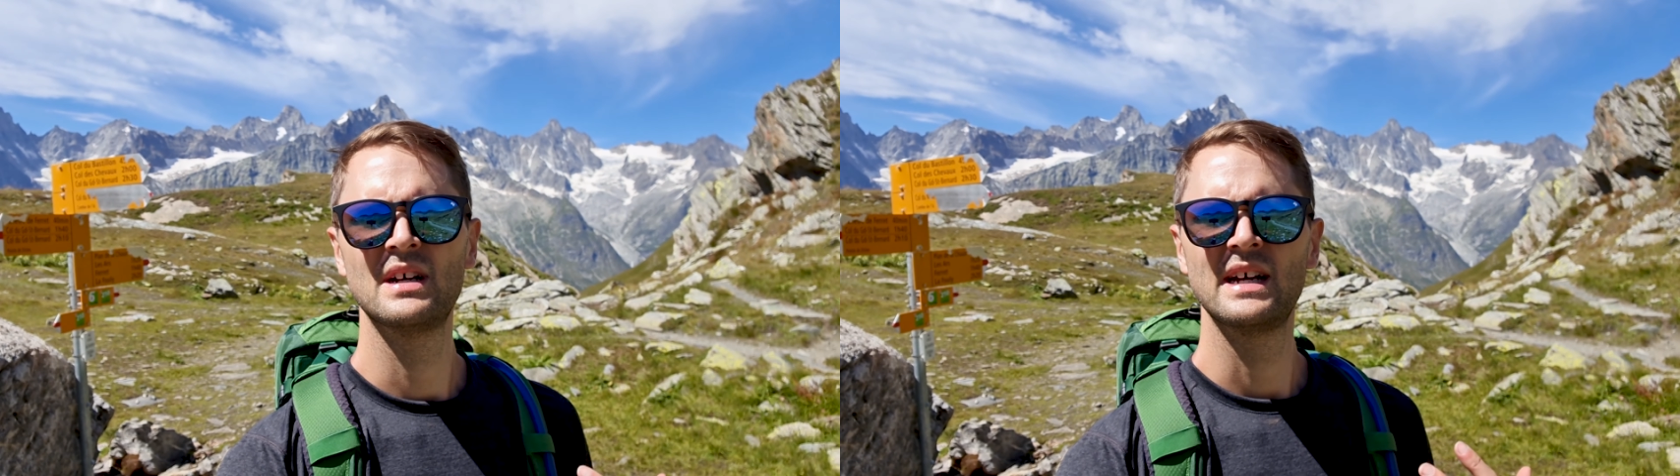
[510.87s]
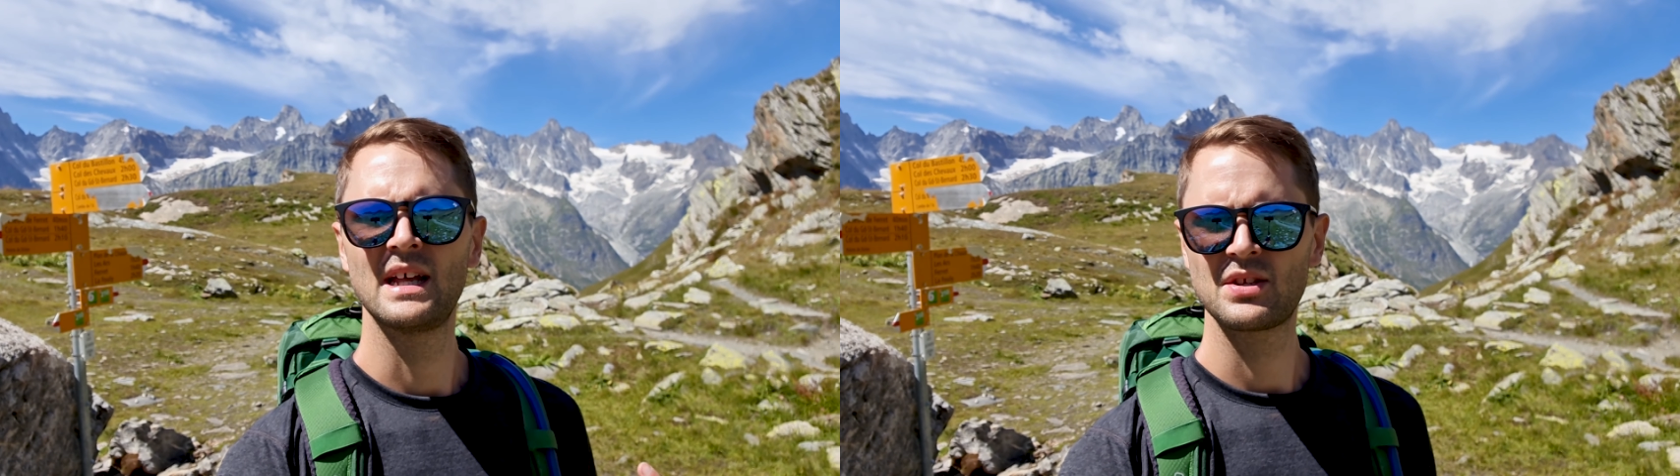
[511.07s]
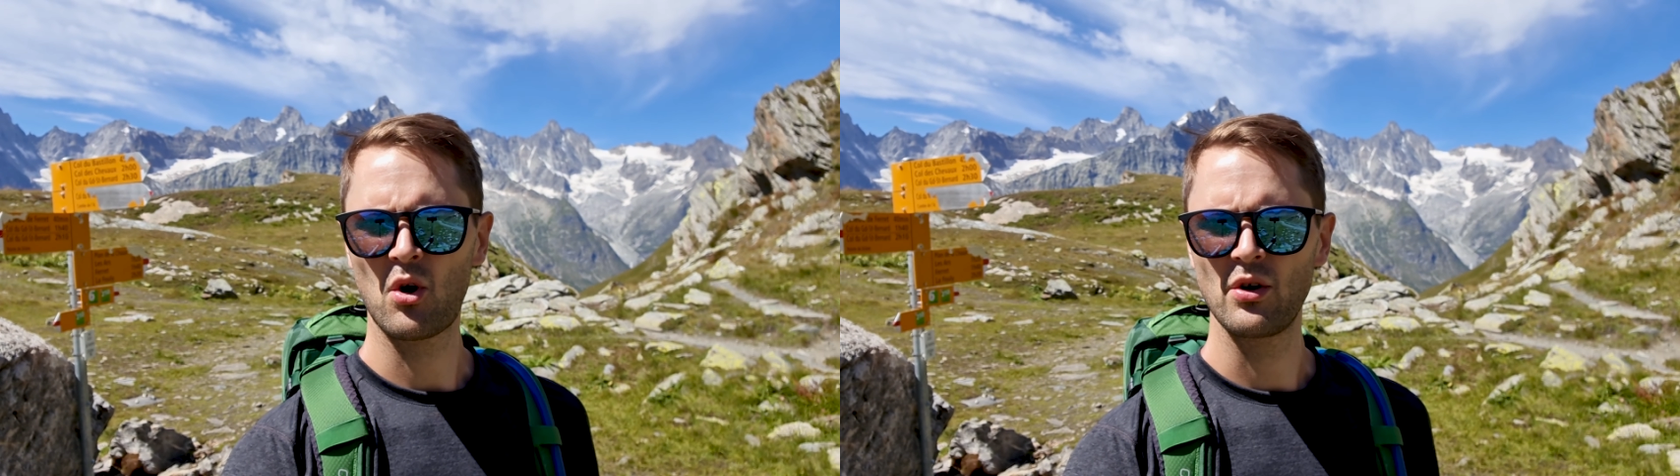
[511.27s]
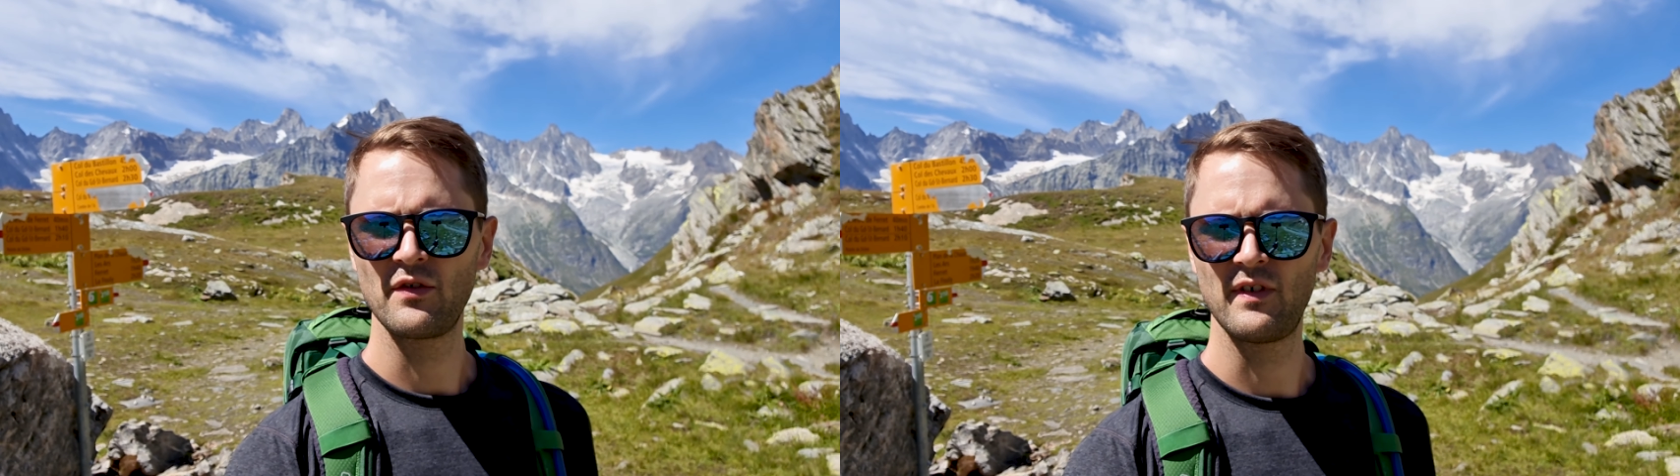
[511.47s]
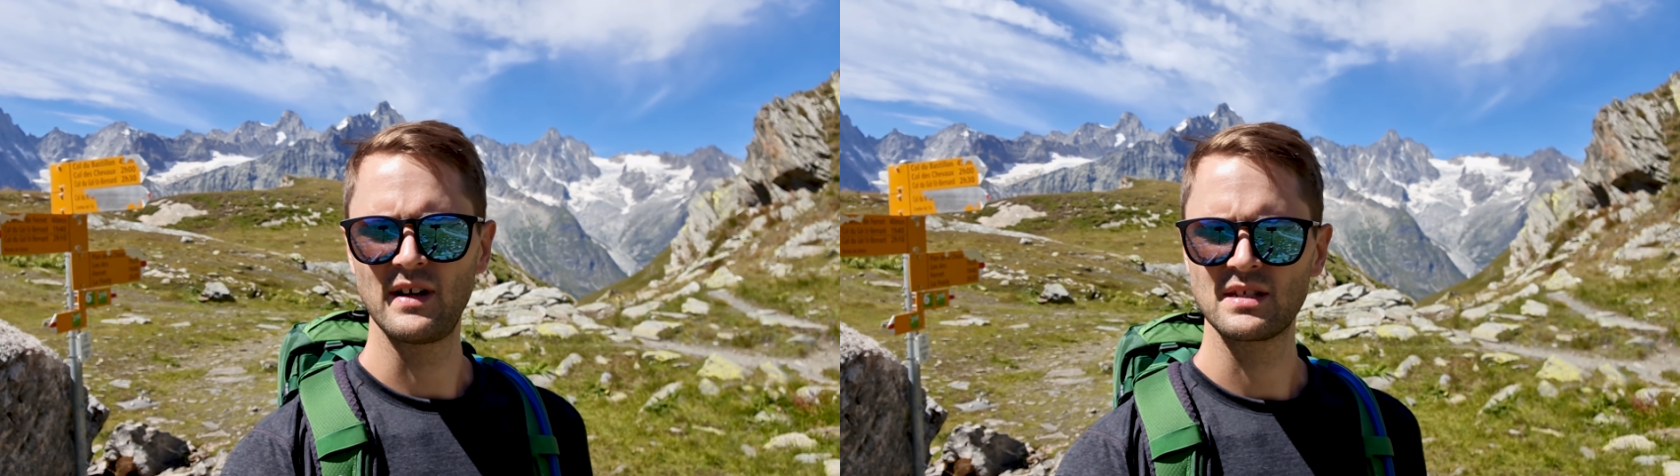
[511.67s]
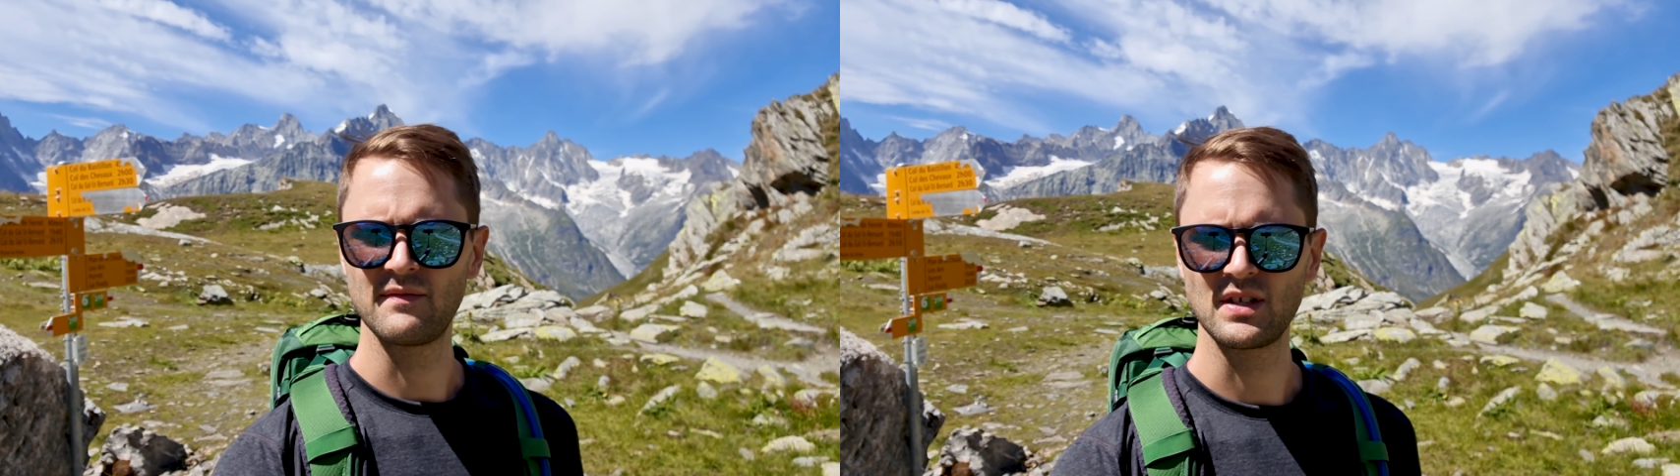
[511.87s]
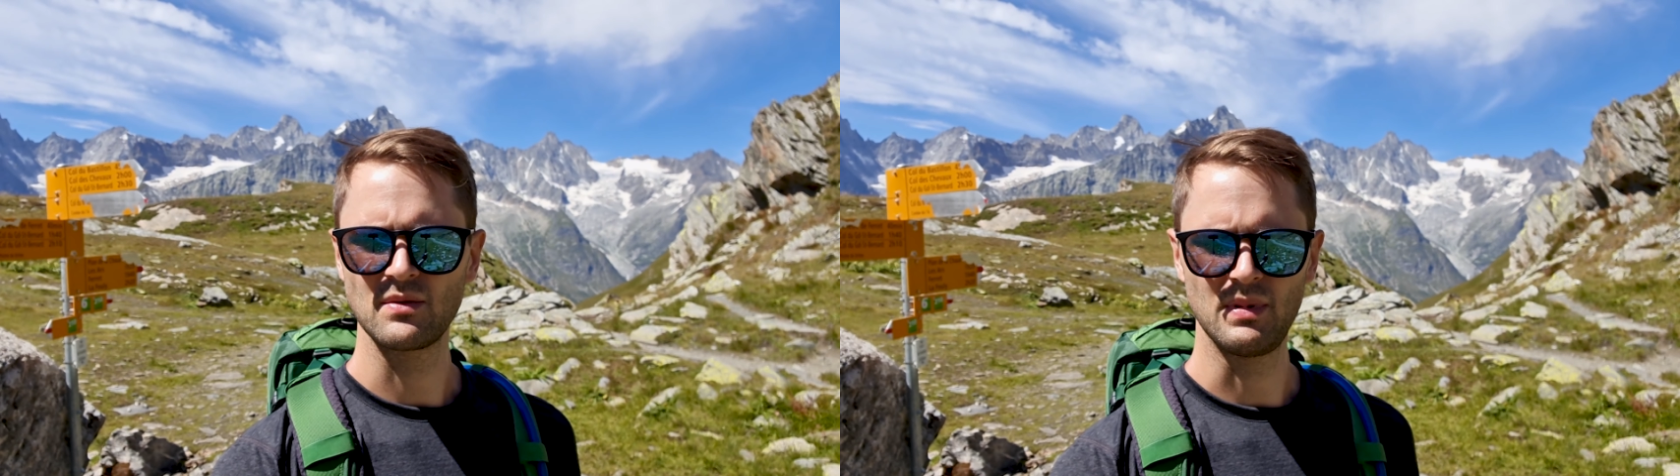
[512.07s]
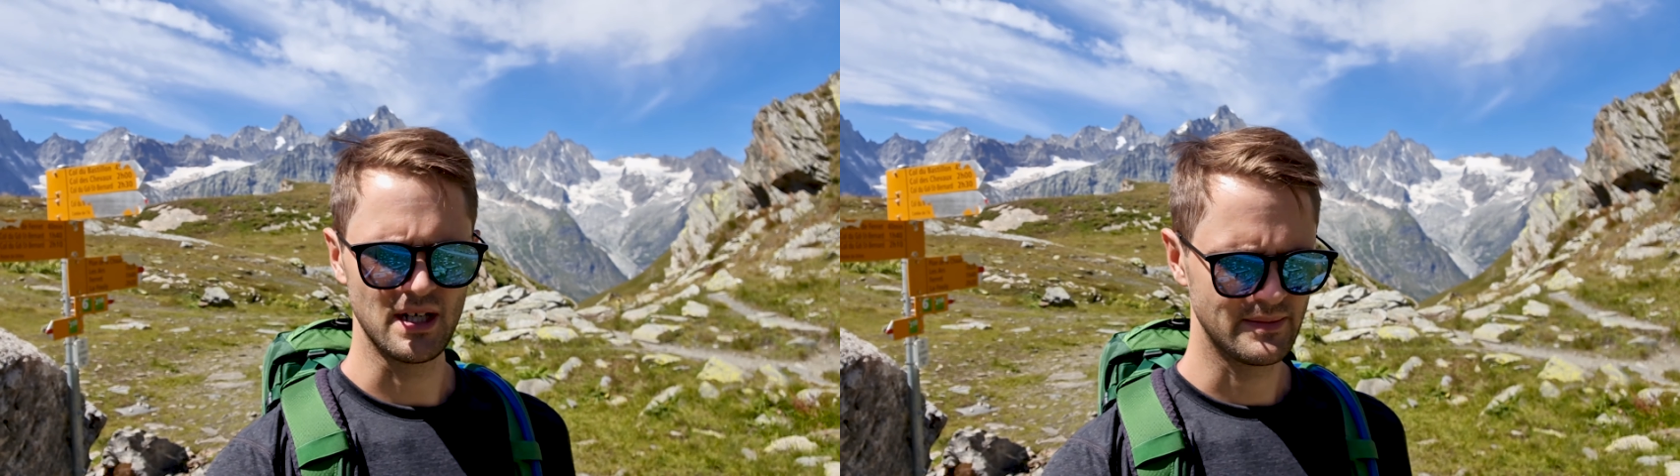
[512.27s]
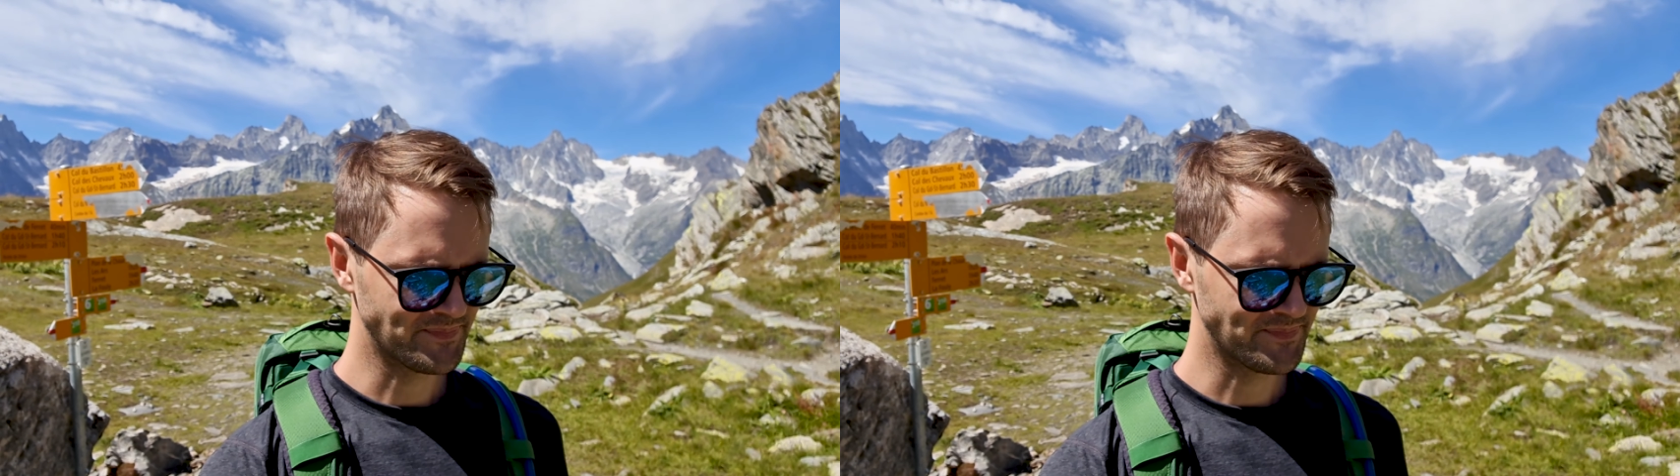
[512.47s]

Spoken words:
it's harder to find something to buy.